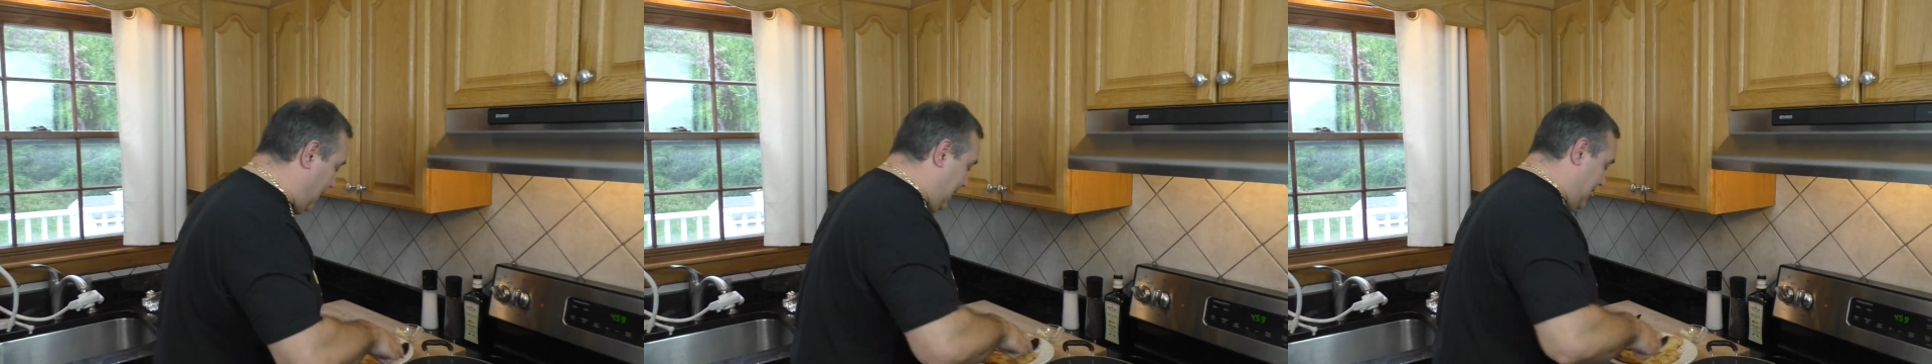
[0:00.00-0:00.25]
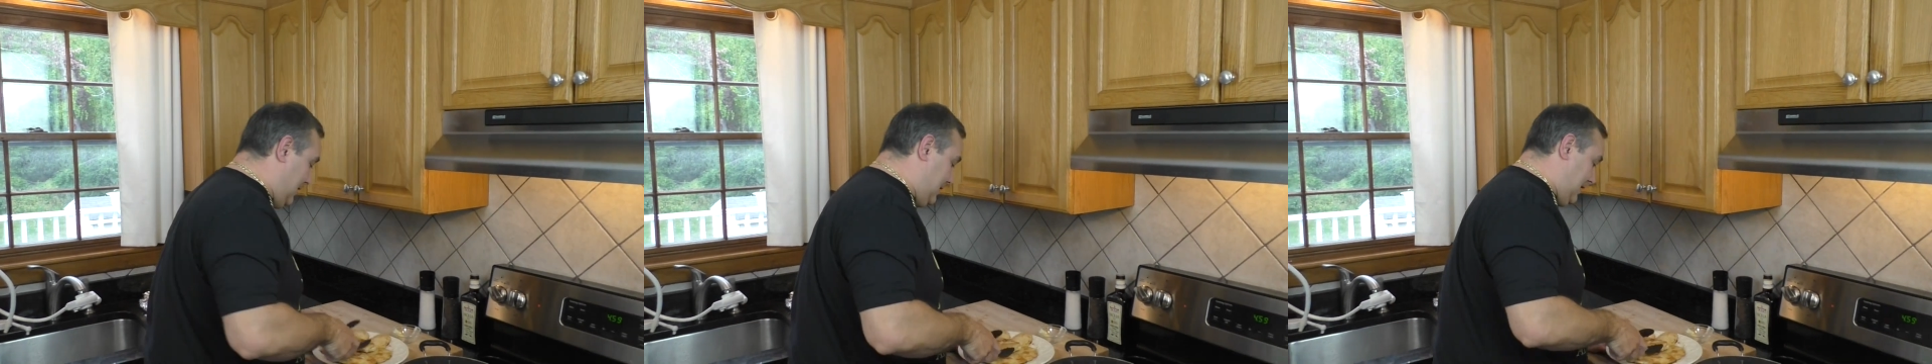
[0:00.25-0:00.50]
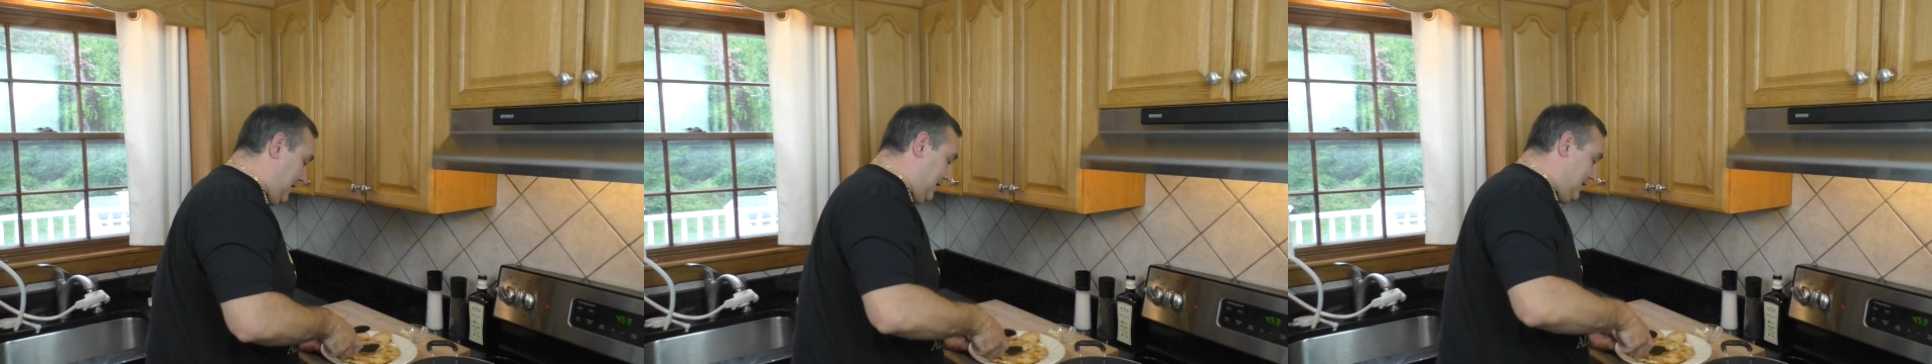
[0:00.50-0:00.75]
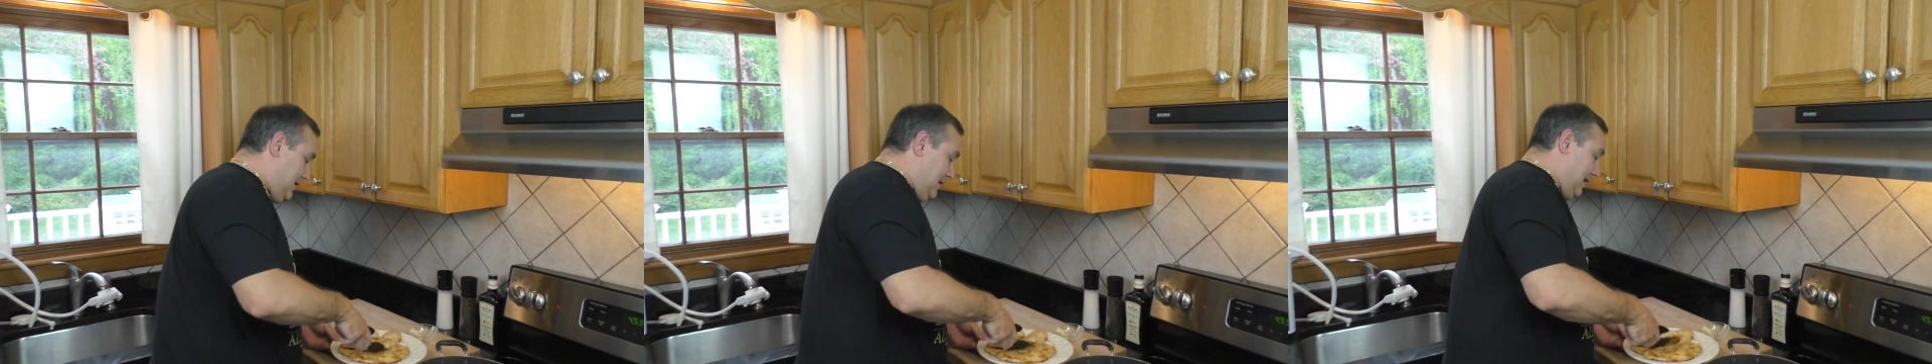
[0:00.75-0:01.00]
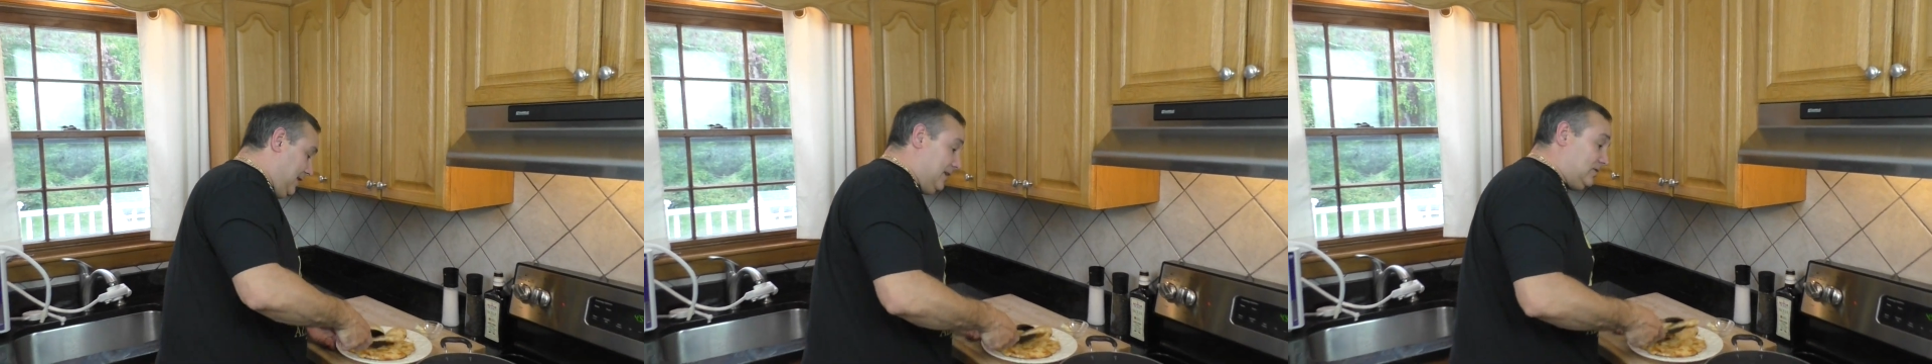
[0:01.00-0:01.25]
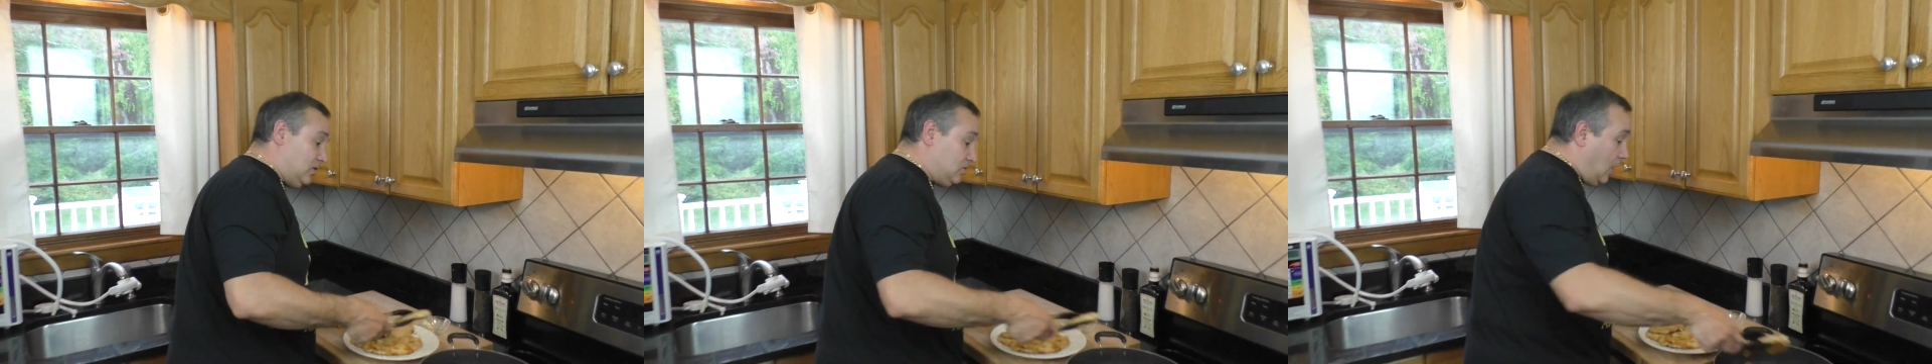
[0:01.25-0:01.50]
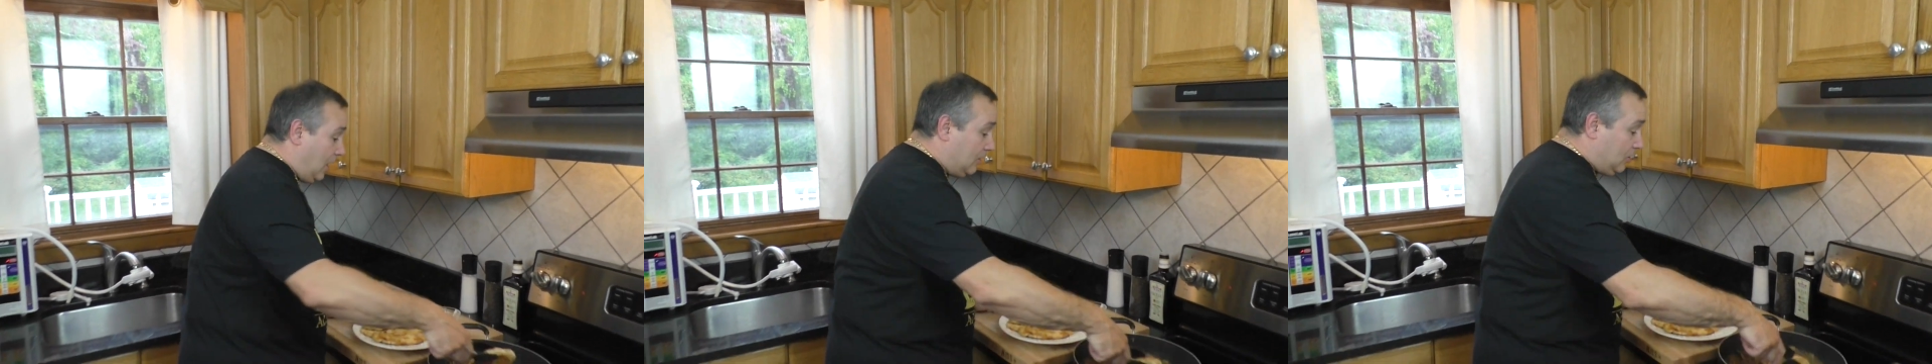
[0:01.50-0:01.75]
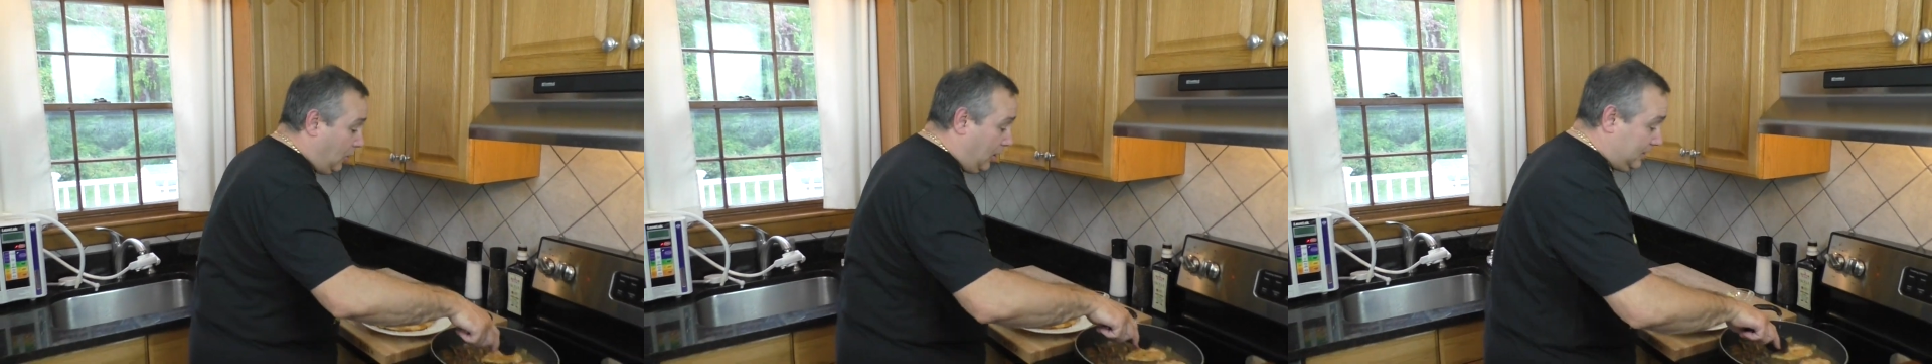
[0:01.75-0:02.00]
right in there. And this is
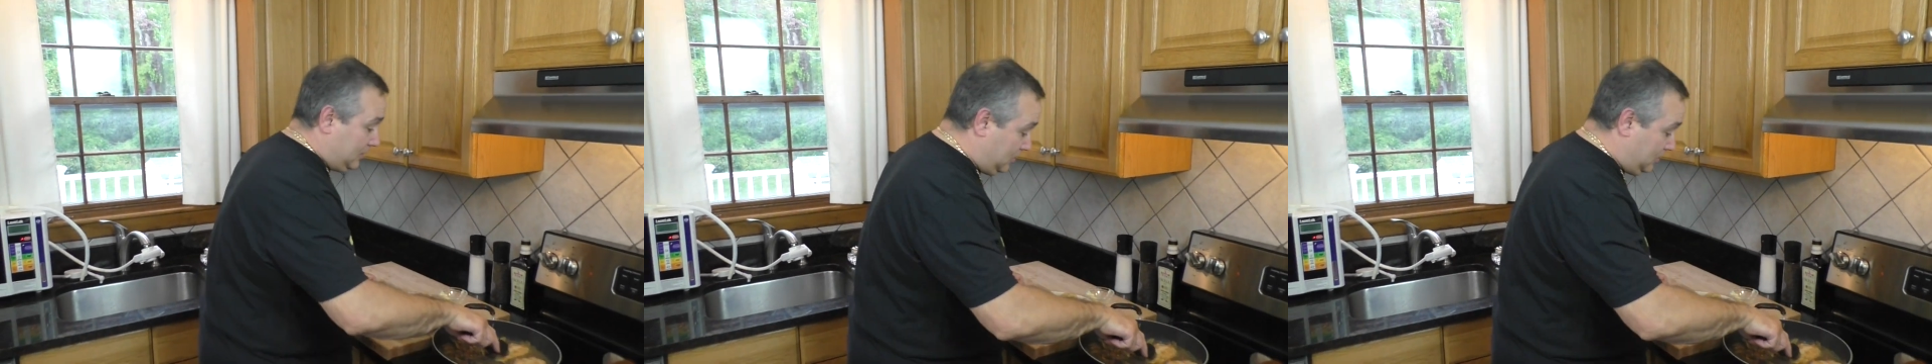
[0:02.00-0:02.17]
all cooked,